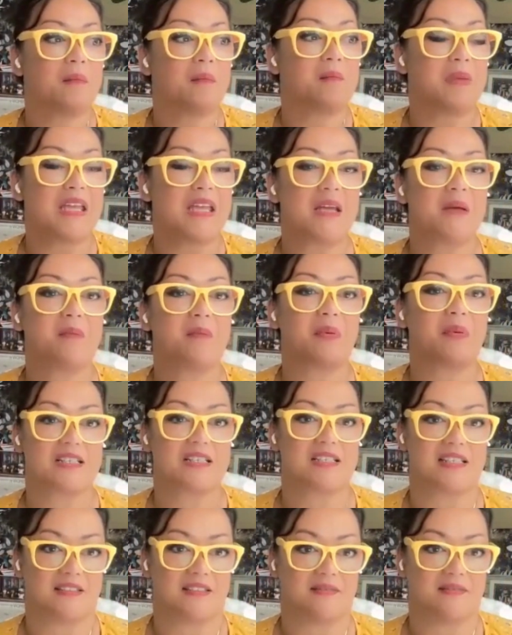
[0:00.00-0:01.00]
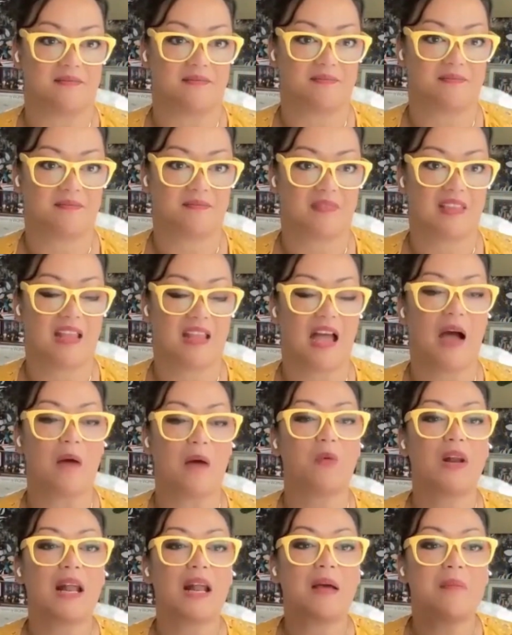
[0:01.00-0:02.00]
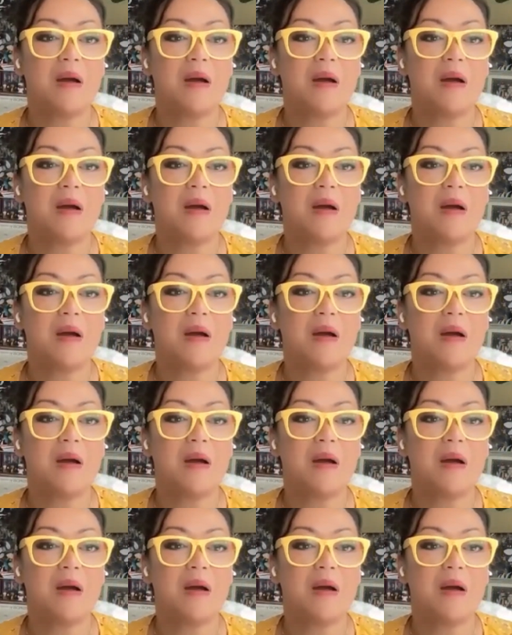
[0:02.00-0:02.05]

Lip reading: being present. What